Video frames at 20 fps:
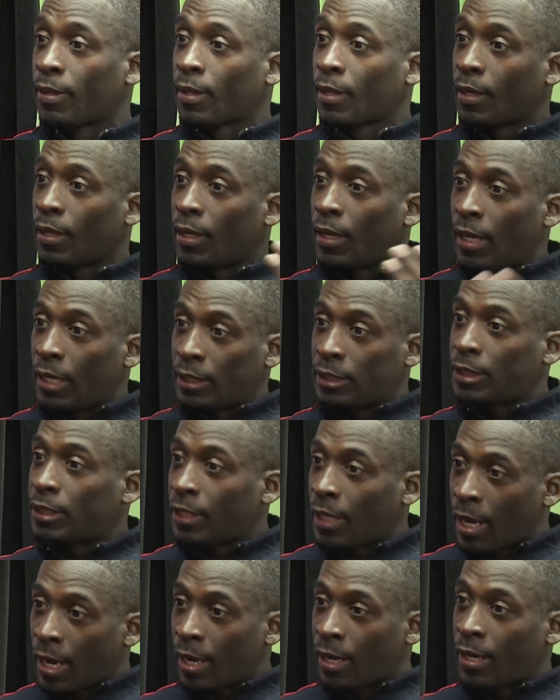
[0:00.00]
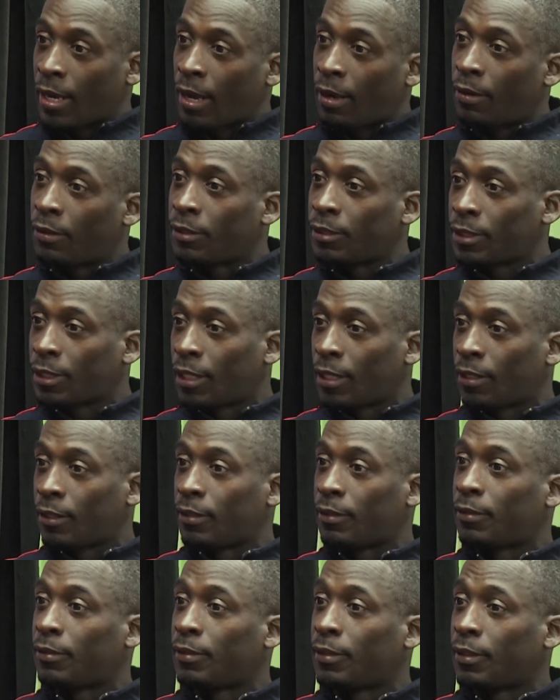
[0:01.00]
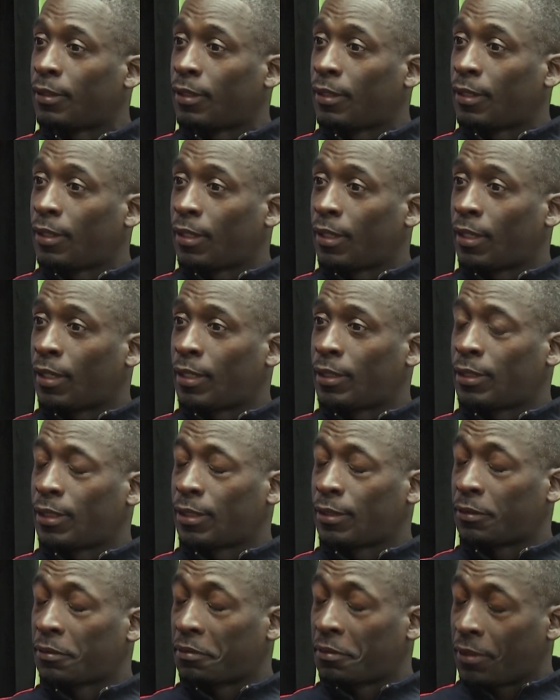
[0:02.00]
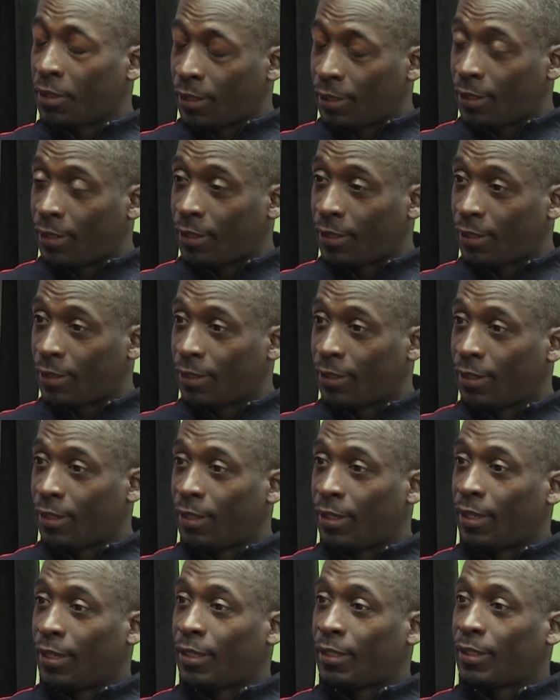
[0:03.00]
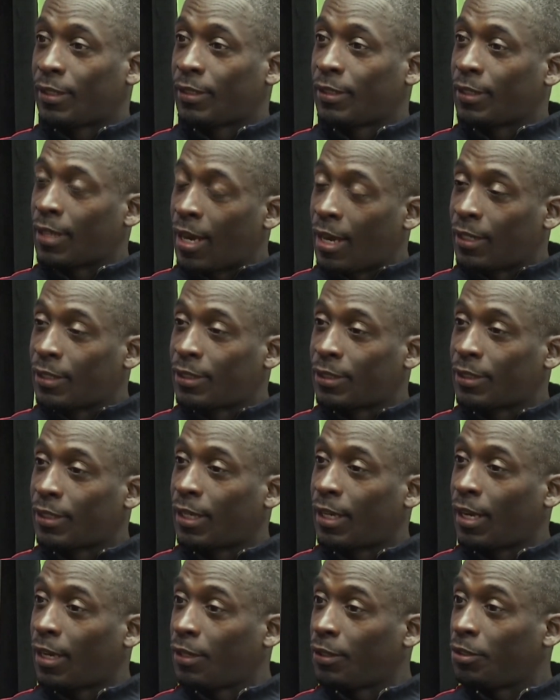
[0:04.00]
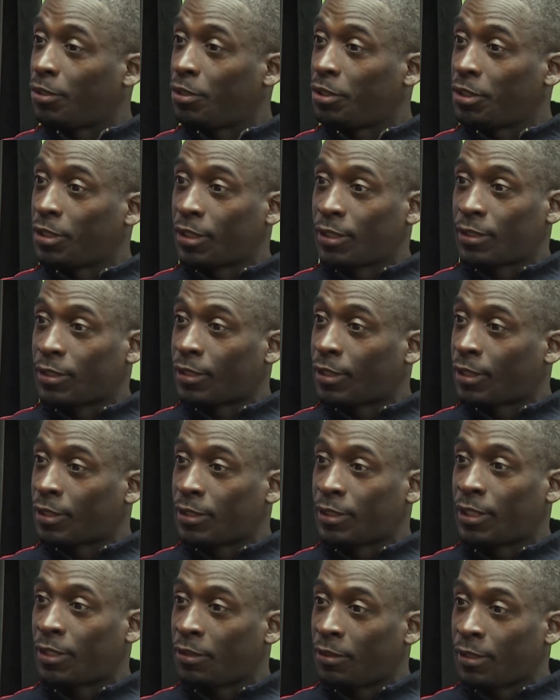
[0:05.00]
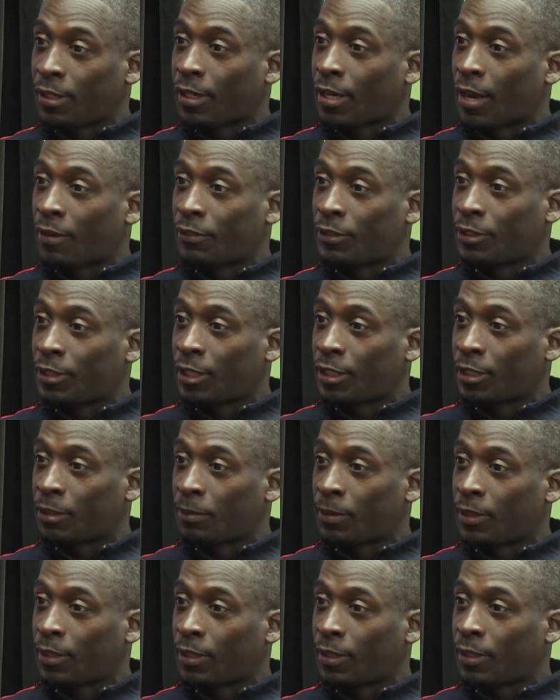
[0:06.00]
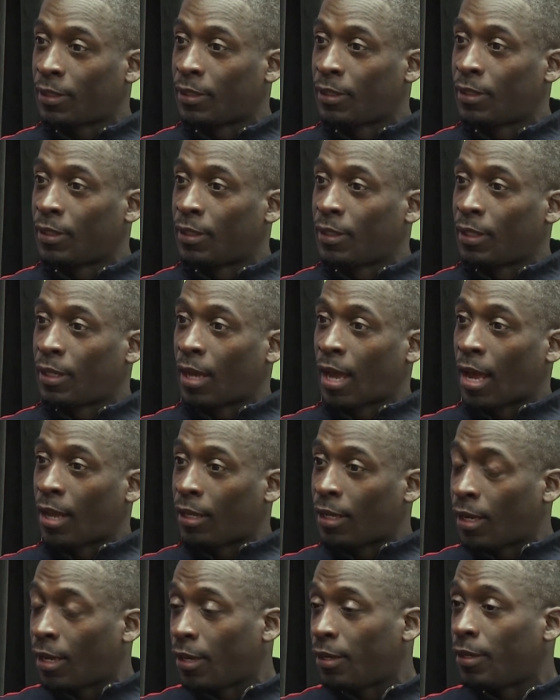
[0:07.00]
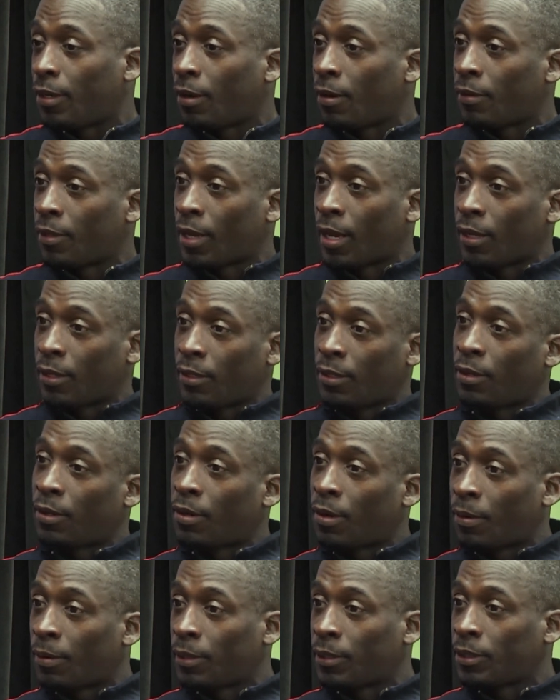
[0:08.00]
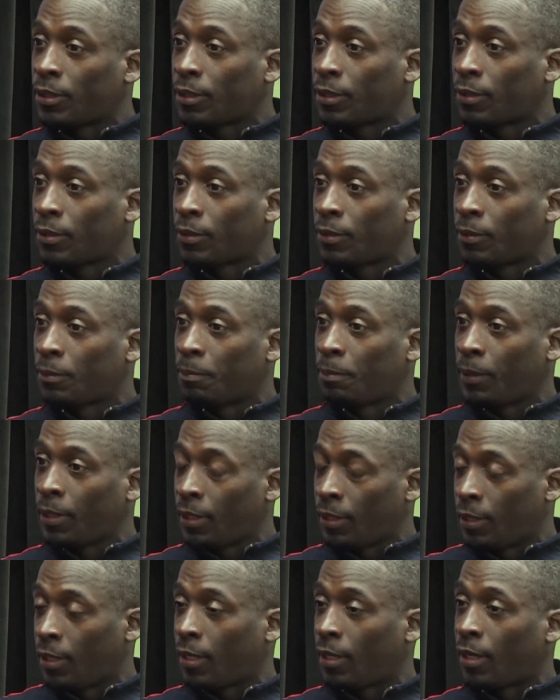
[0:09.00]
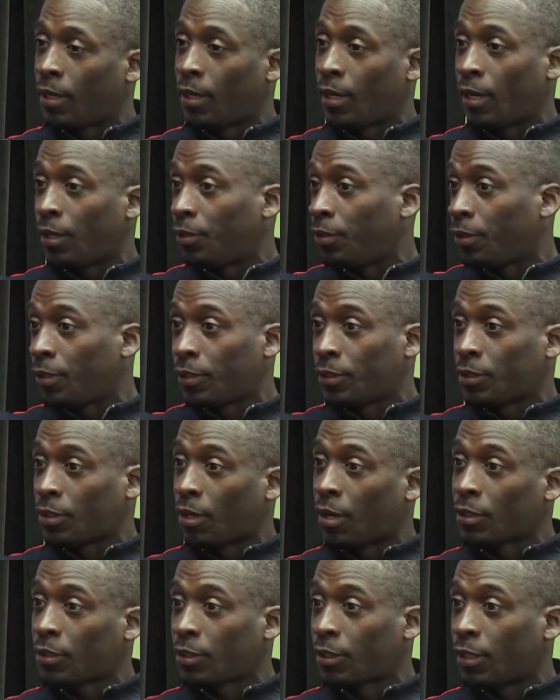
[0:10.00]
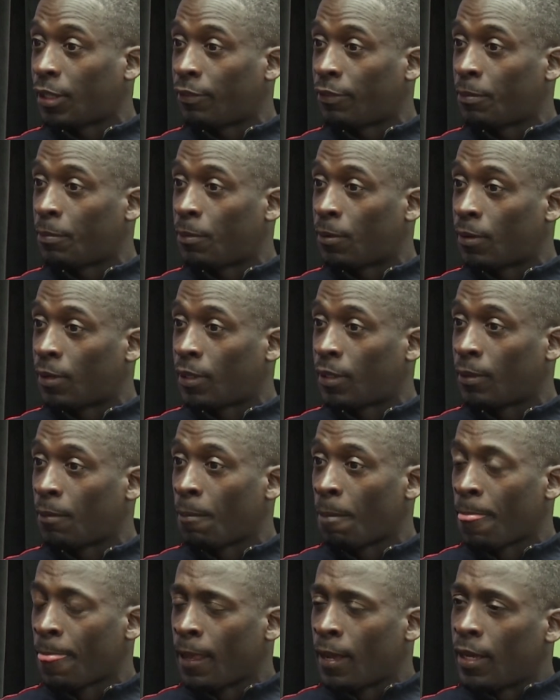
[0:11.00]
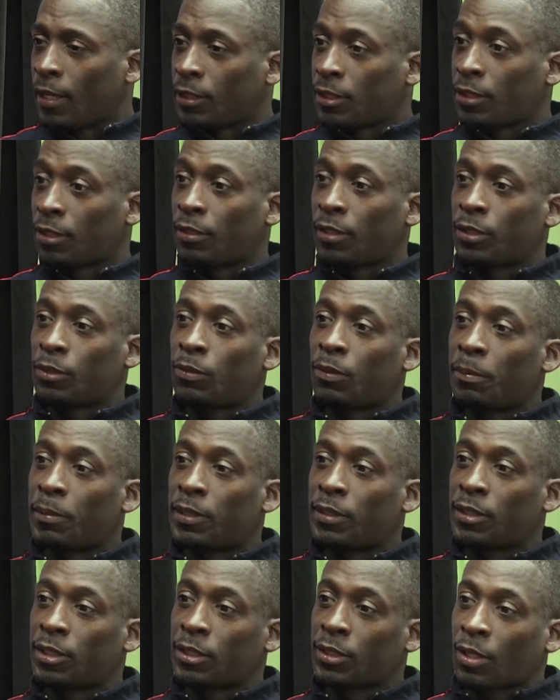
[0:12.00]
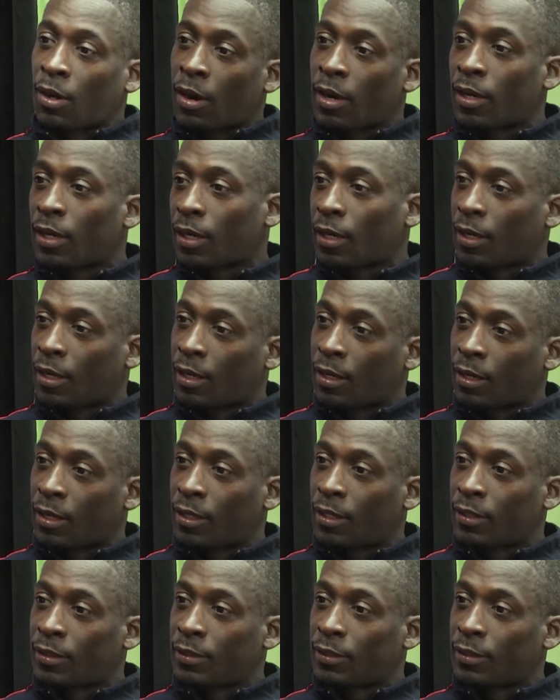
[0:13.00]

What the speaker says: is staying in that hotel. And I says, really? Yes, and you should continue your conversation with her. I'll let her know that you're going to be there and you can talk to her even more. And so this woman started her,